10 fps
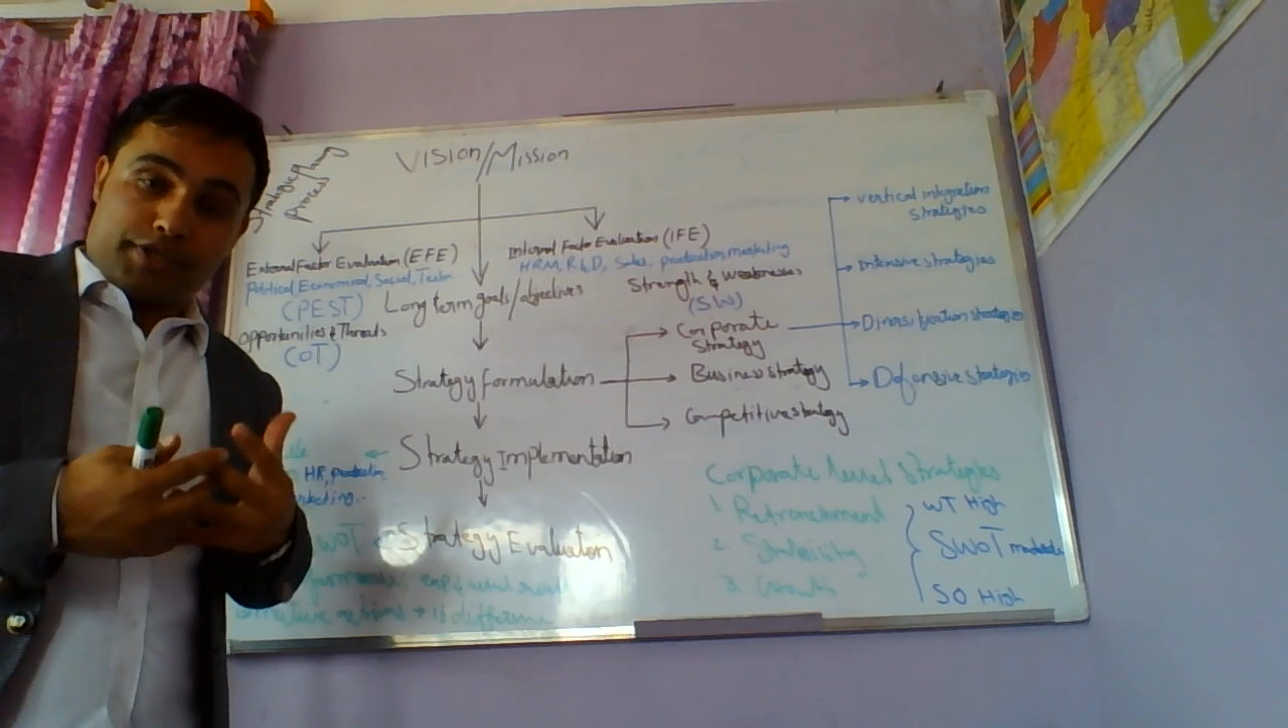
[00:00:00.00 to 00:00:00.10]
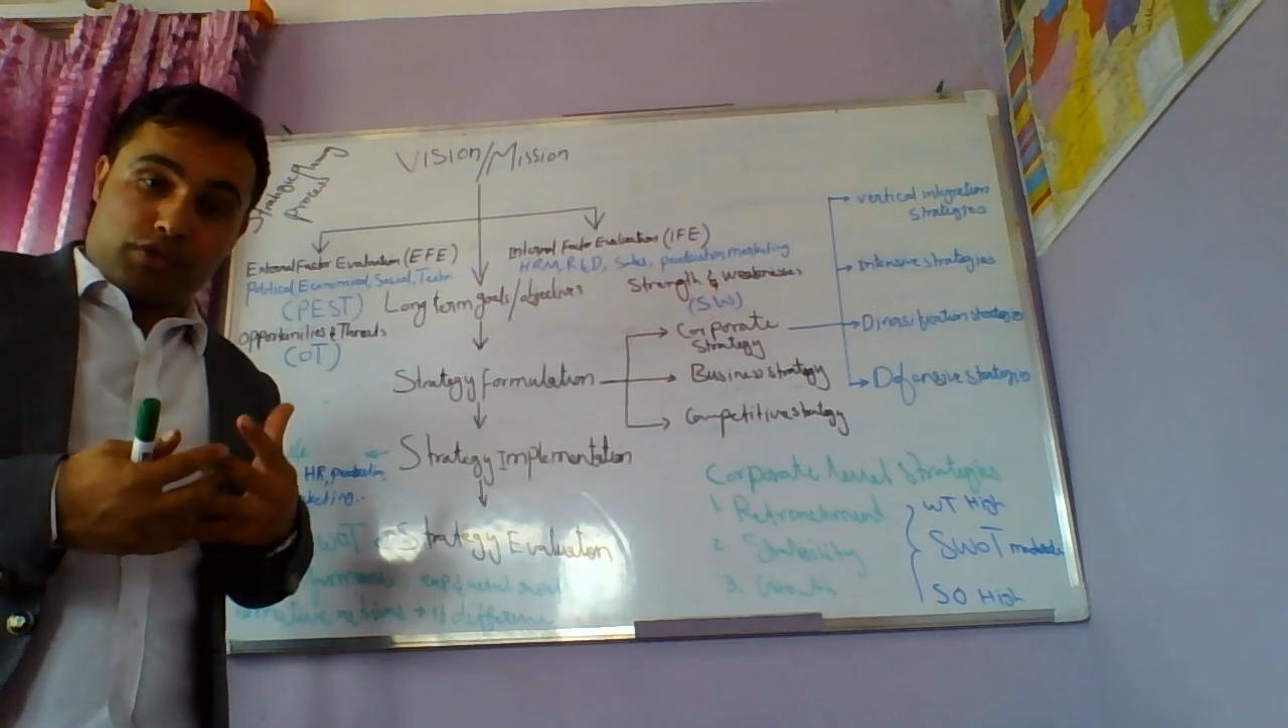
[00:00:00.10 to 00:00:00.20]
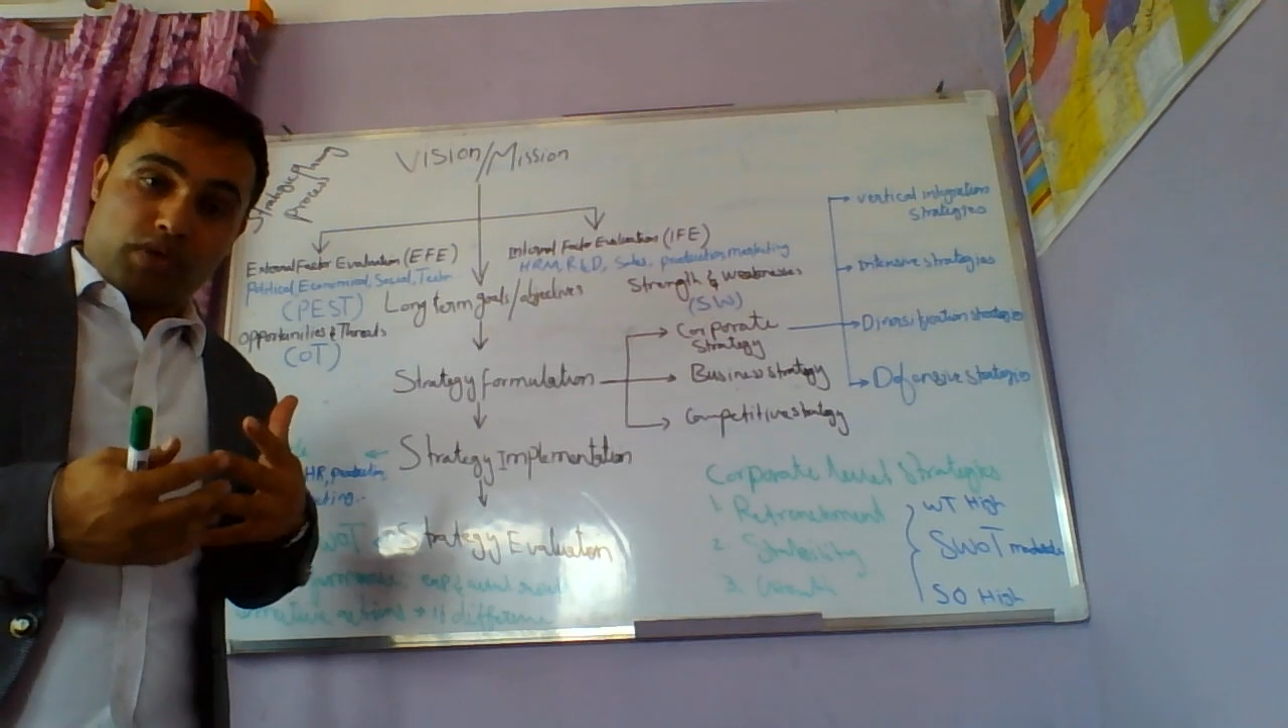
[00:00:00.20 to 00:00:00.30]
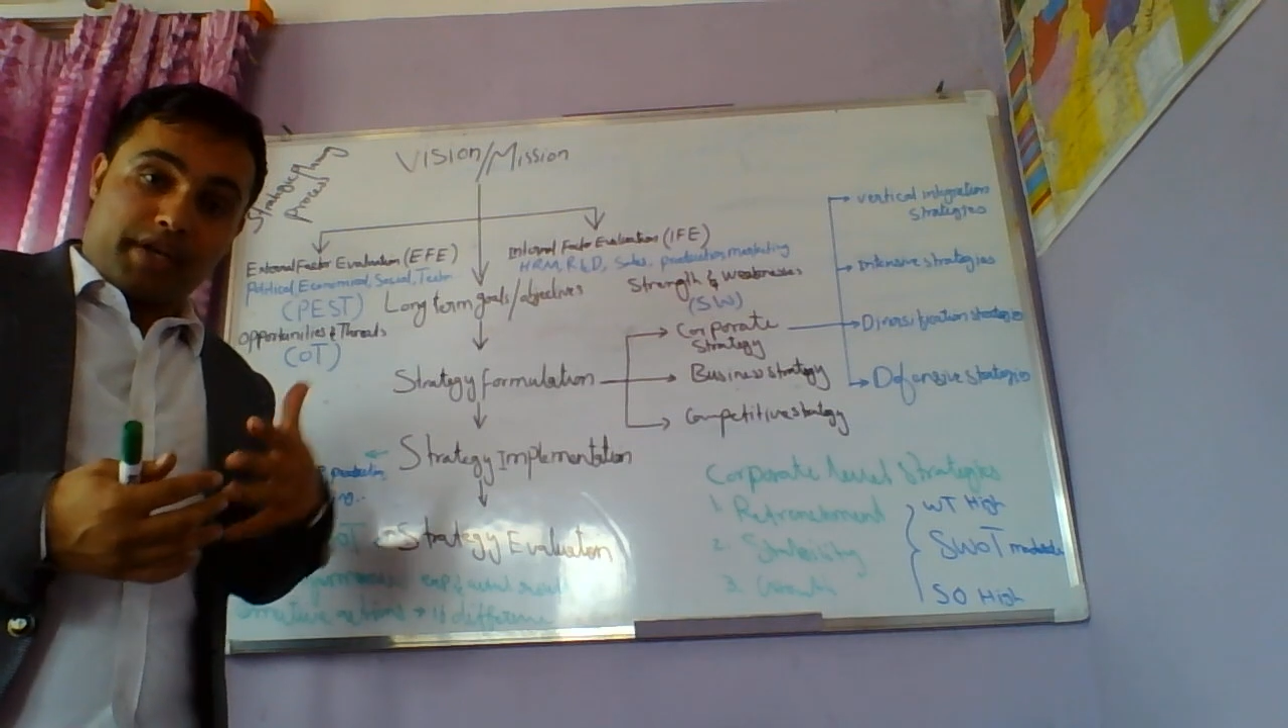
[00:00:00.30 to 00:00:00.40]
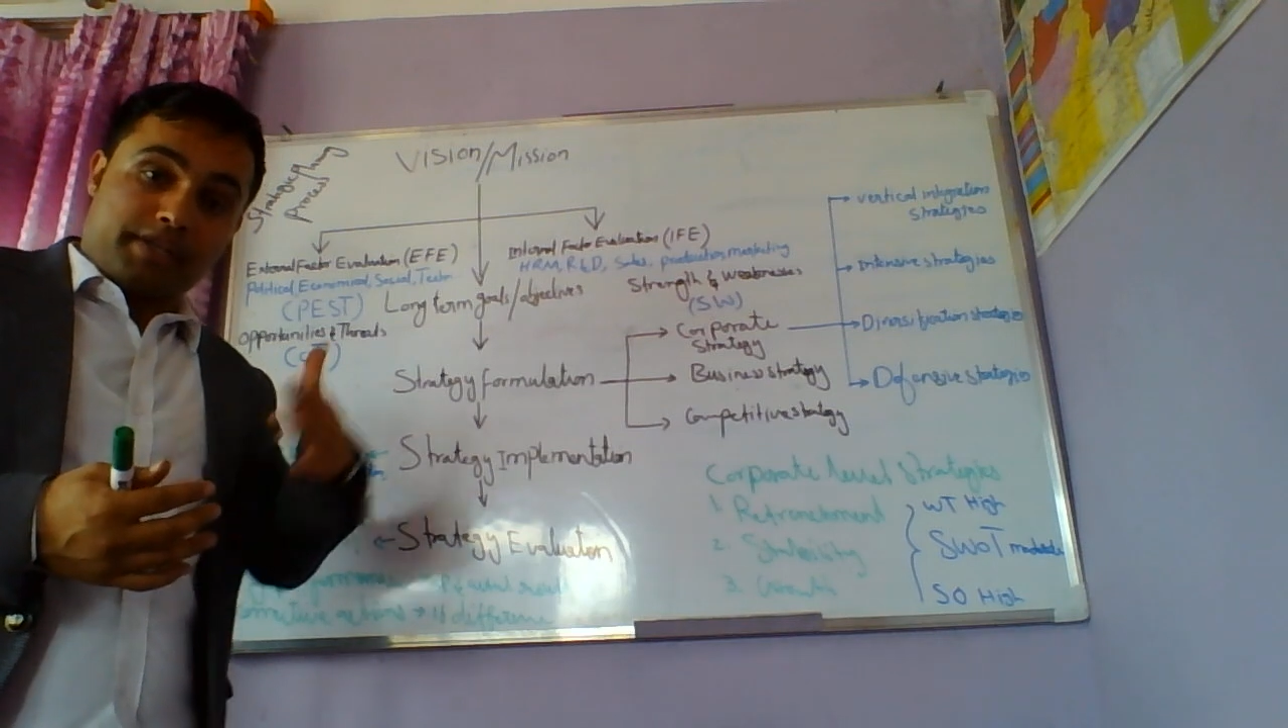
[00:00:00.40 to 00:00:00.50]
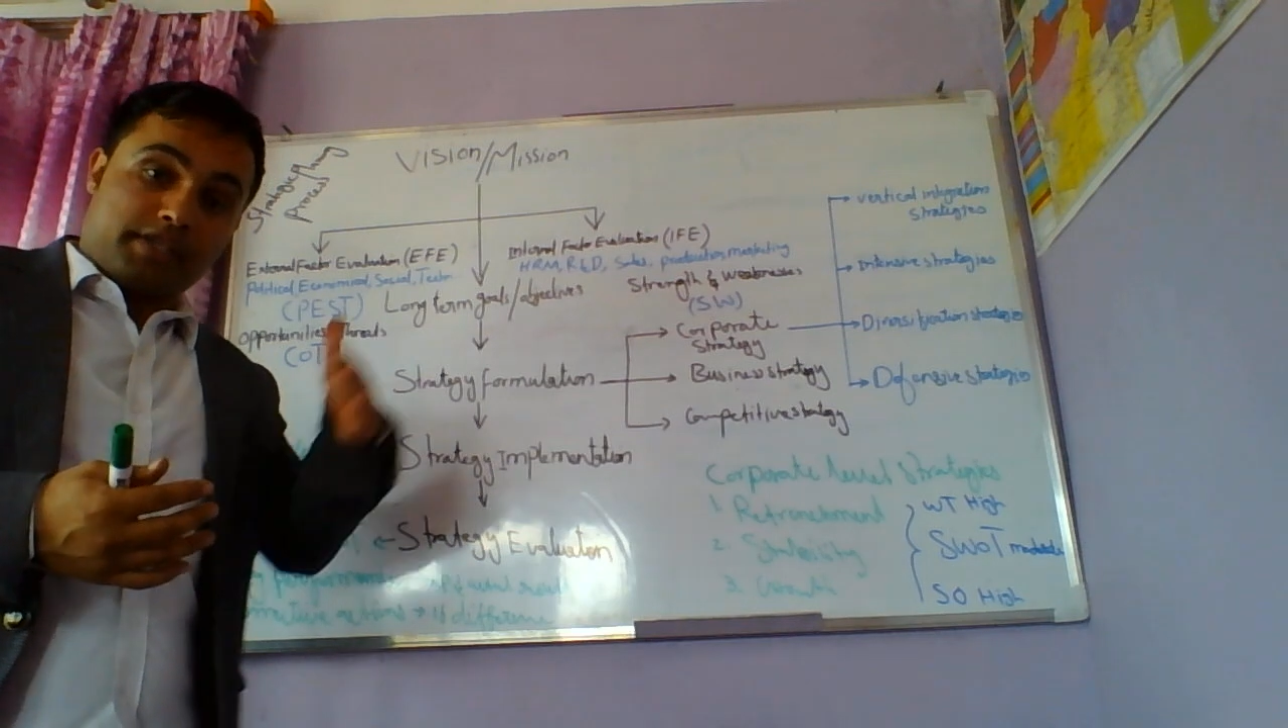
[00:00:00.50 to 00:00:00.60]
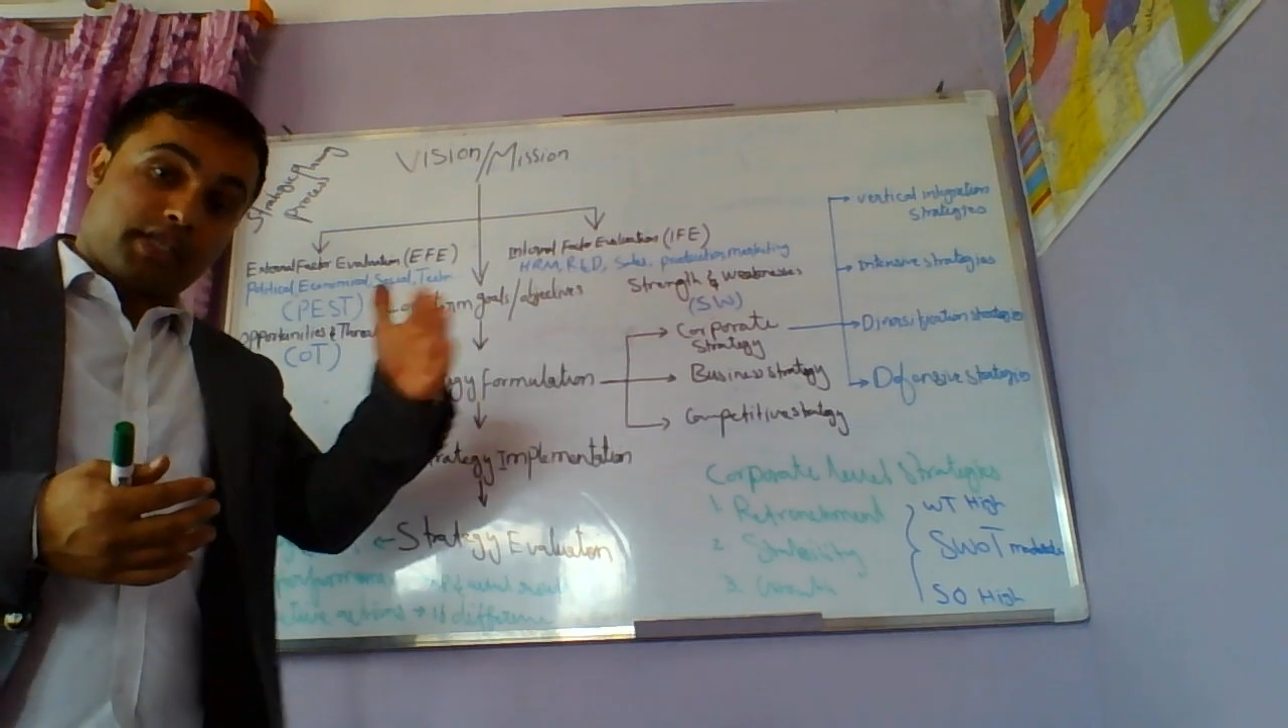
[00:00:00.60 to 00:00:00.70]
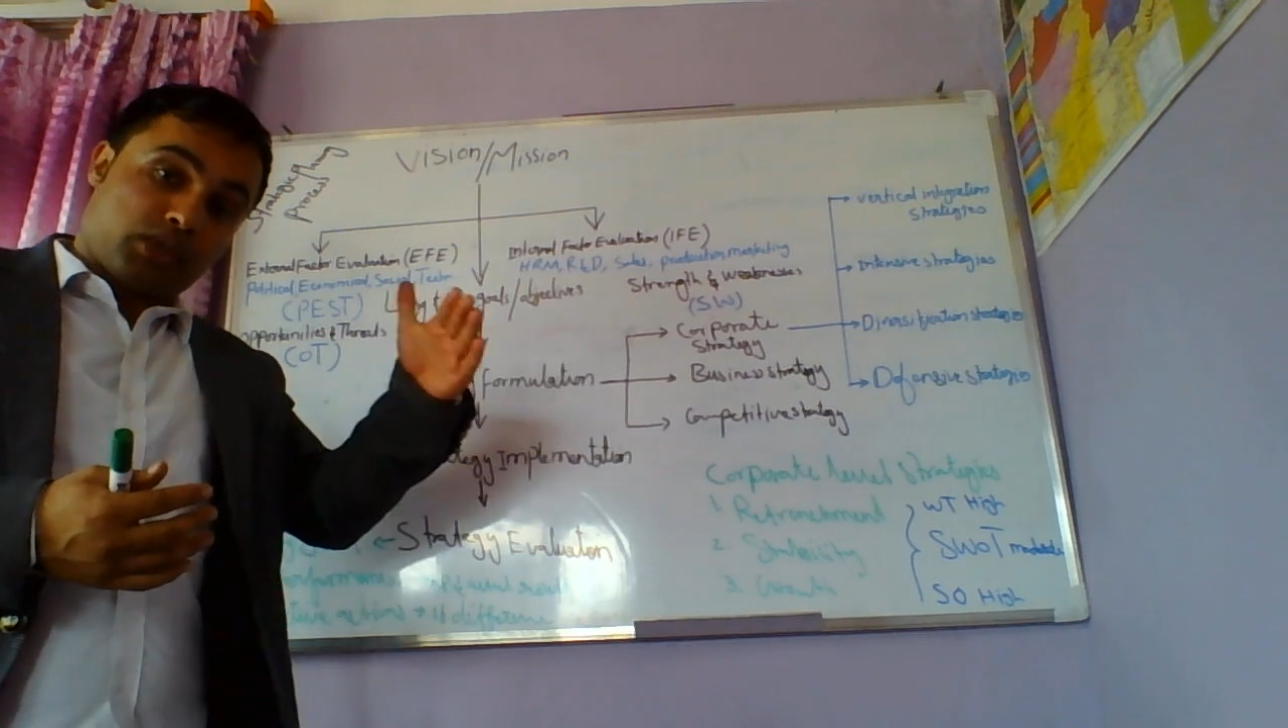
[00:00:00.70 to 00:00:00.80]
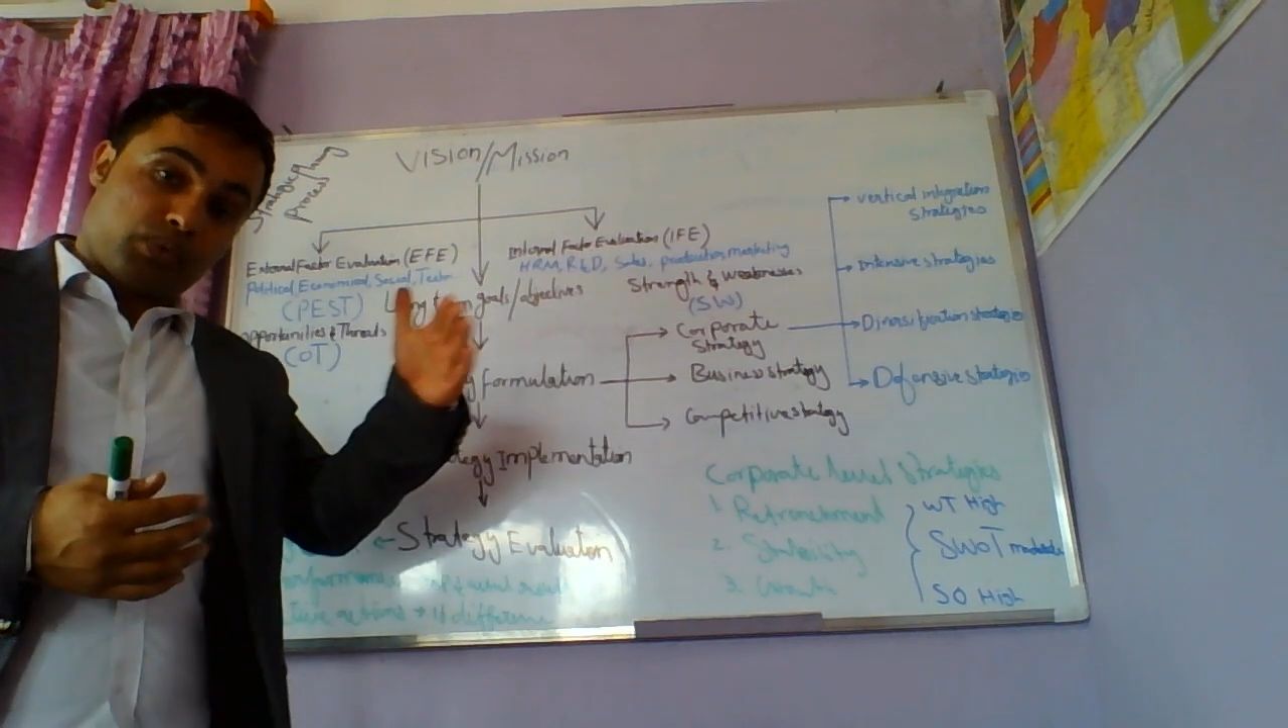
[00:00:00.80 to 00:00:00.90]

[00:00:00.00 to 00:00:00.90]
strategy that